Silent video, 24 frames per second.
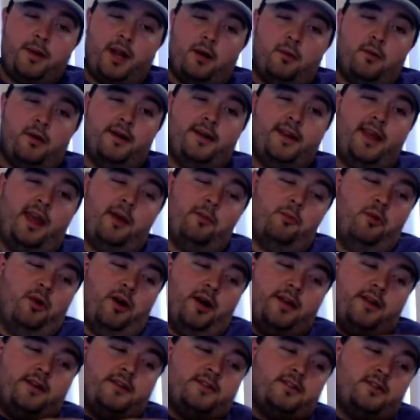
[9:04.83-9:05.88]
won game 1.
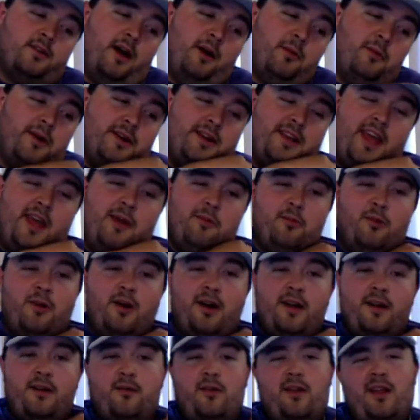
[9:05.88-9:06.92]
So I won game
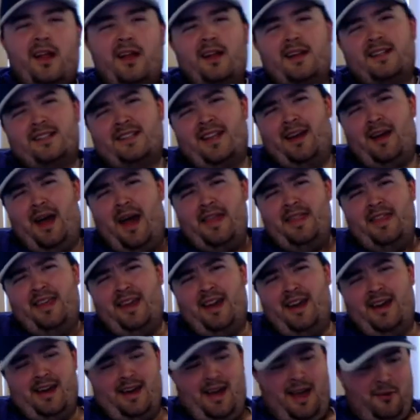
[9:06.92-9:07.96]
1 because I think
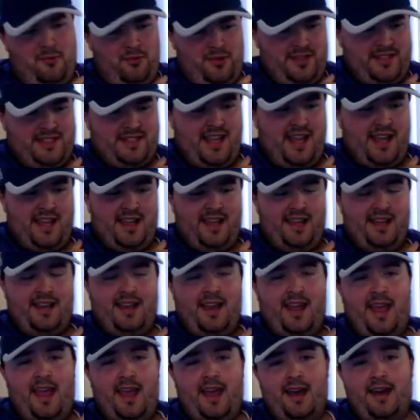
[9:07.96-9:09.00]
I went second,
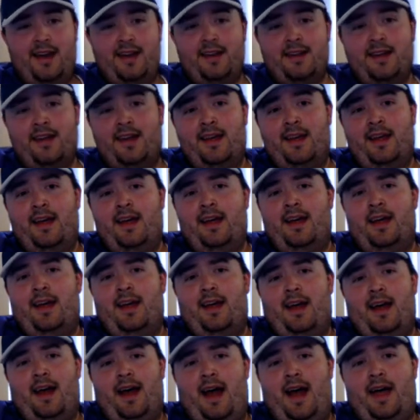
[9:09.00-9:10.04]
and
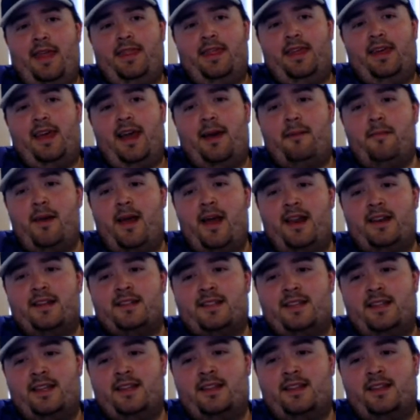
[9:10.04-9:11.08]
I think I managed
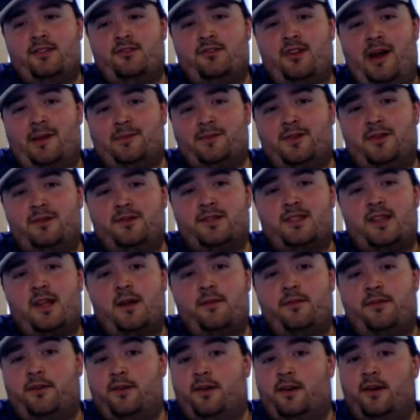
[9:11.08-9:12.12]
to get the drop zone set
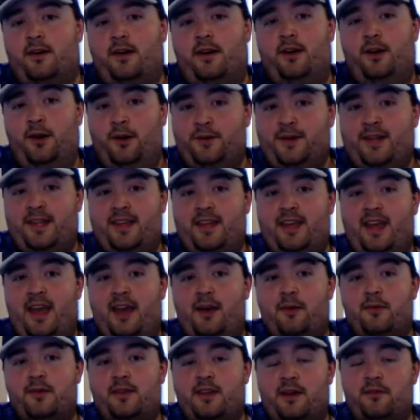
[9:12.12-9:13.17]
up for an
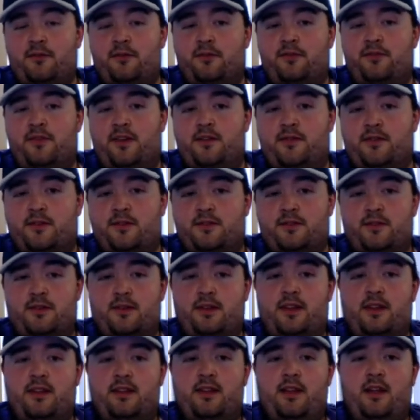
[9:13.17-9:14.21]
OTK with Devil Fever. So
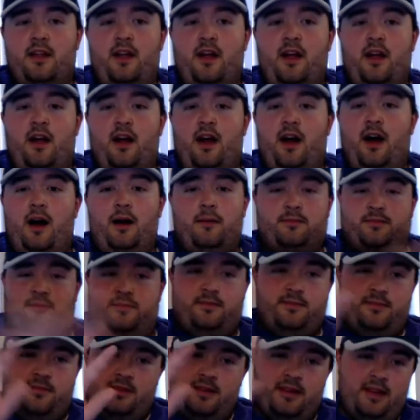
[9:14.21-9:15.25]

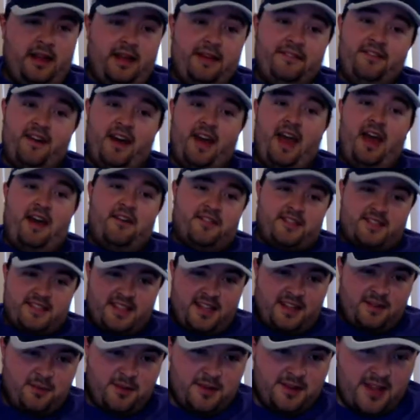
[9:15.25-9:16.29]
if I haven't
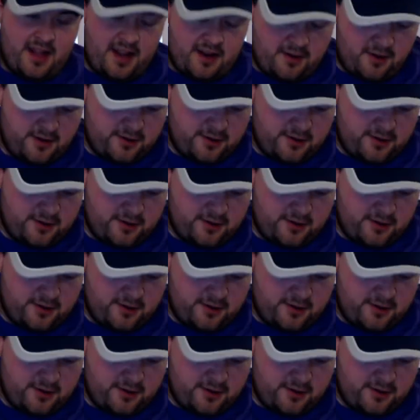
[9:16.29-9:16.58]
said what deck I was